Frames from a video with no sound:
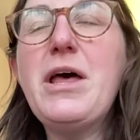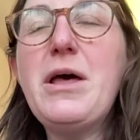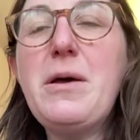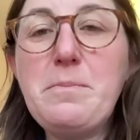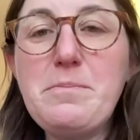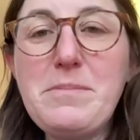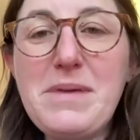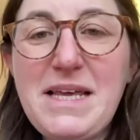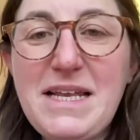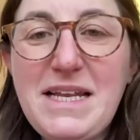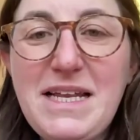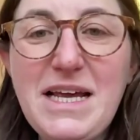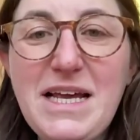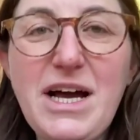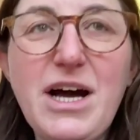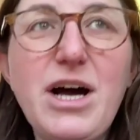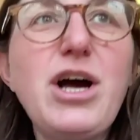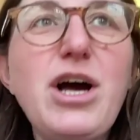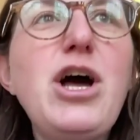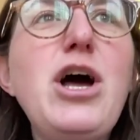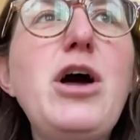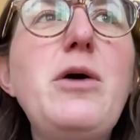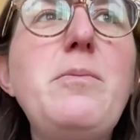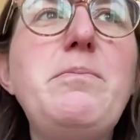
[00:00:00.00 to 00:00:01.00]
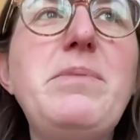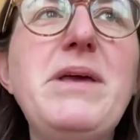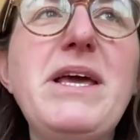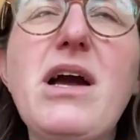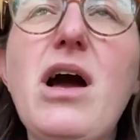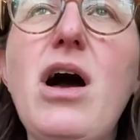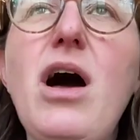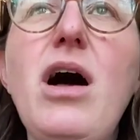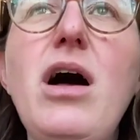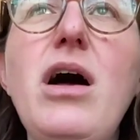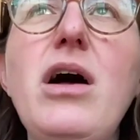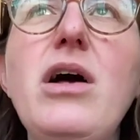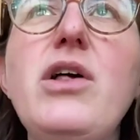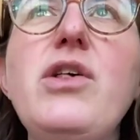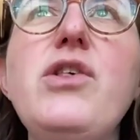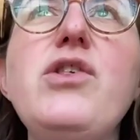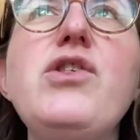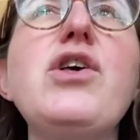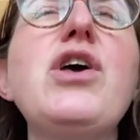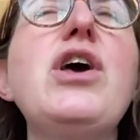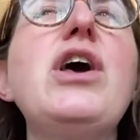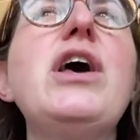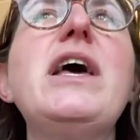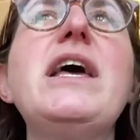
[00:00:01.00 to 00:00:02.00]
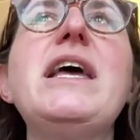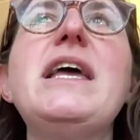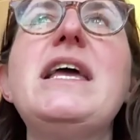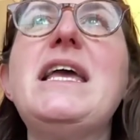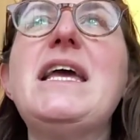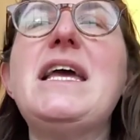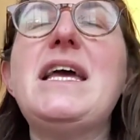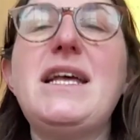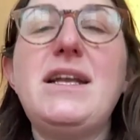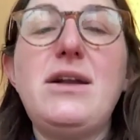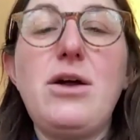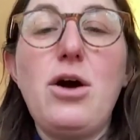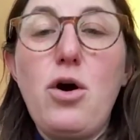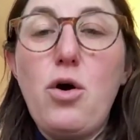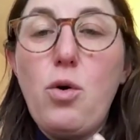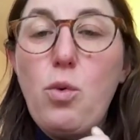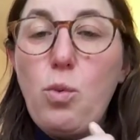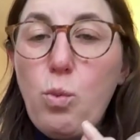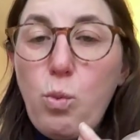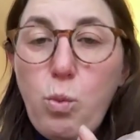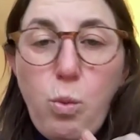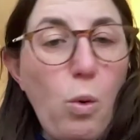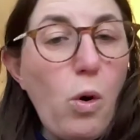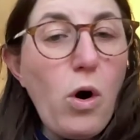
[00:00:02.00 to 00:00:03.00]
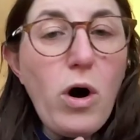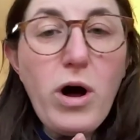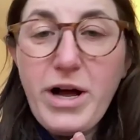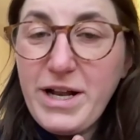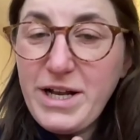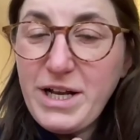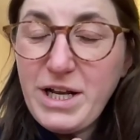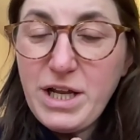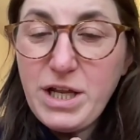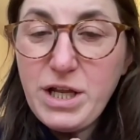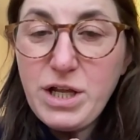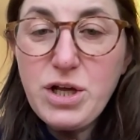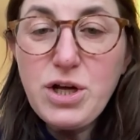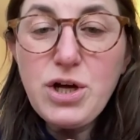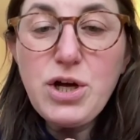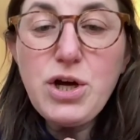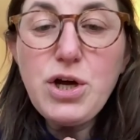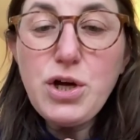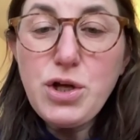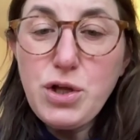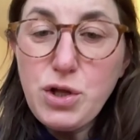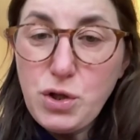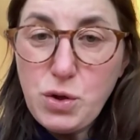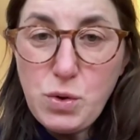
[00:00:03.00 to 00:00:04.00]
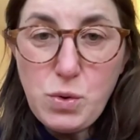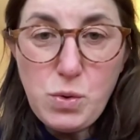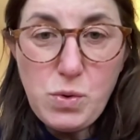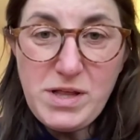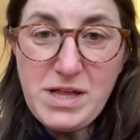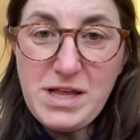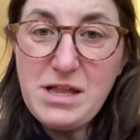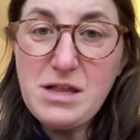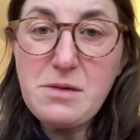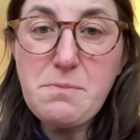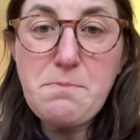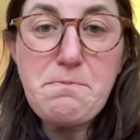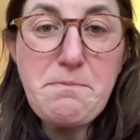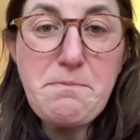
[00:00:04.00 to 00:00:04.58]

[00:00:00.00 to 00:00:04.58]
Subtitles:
media because it, one, uses